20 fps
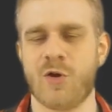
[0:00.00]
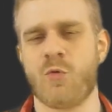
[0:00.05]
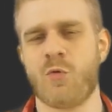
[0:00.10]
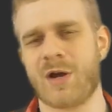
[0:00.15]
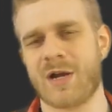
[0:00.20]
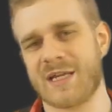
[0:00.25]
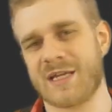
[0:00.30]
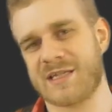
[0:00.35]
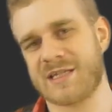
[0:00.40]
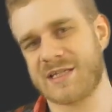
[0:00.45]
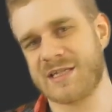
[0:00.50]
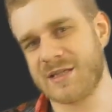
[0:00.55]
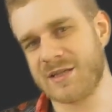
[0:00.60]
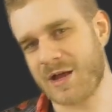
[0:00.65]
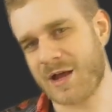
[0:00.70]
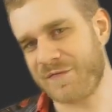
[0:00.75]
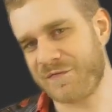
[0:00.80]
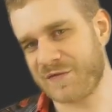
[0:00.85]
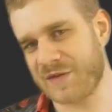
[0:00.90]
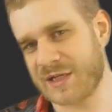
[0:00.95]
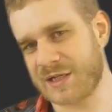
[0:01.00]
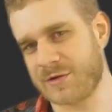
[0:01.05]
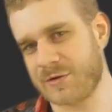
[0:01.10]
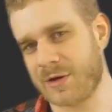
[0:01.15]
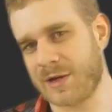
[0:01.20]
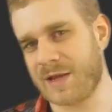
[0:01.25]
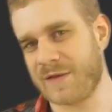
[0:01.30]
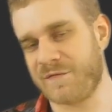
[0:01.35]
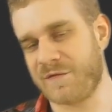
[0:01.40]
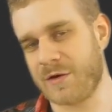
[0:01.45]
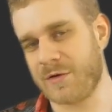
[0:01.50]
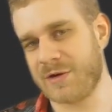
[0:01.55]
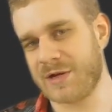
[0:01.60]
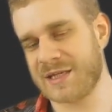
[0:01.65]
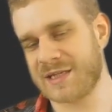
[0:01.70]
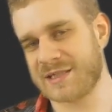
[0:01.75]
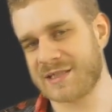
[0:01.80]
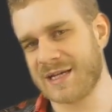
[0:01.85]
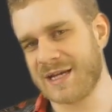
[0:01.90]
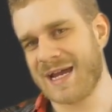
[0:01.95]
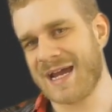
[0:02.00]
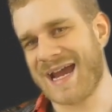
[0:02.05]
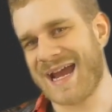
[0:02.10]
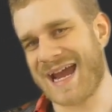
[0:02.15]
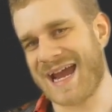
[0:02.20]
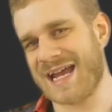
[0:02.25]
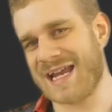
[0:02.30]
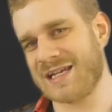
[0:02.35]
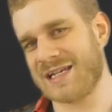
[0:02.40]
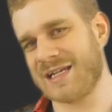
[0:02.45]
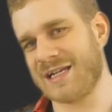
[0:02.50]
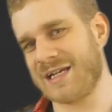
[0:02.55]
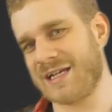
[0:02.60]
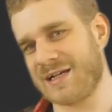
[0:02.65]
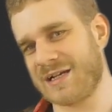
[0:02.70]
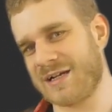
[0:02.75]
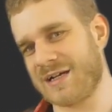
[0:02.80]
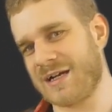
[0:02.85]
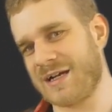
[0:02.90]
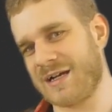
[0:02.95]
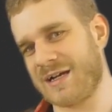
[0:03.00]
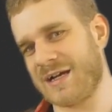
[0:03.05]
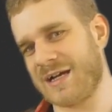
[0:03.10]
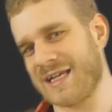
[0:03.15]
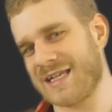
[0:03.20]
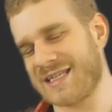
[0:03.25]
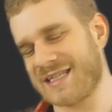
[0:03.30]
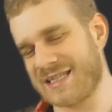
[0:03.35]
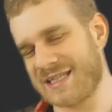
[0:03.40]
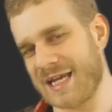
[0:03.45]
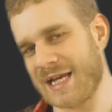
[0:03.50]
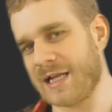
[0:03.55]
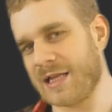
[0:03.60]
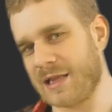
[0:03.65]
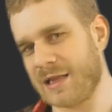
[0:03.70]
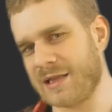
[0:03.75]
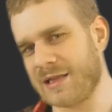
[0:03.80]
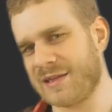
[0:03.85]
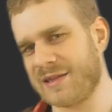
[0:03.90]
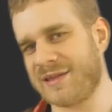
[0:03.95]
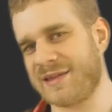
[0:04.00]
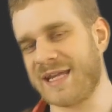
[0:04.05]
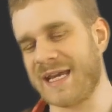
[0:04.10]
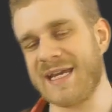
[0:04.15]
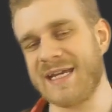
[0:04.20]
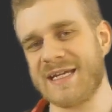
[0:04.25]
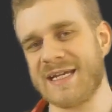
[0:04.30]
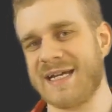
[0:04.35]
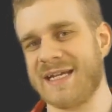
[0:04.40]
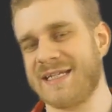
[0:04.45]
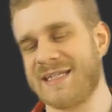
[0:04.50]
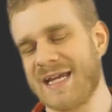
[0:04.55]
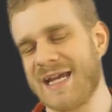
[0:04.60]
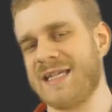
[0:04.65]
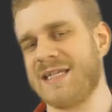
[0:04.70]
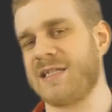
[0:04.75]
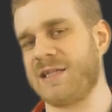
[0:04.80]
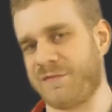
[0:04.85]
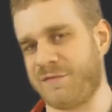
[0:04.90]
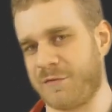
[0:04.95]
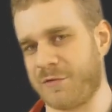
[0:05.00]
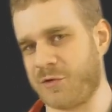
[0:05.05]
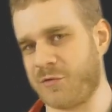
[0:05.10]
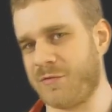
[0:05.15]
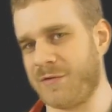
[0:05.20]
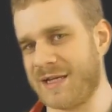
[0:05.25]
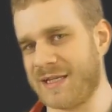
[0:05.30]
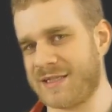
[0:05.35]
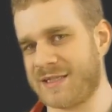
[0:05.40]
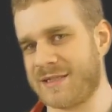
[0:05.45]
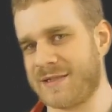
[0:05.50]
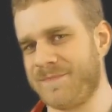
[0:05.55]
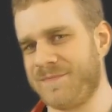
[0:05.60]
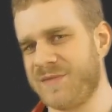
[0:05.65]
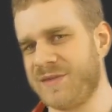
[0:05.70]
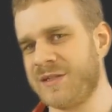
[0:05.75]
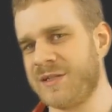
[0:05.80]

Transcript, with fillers: What it's not that good at though is handling a single data intensive request.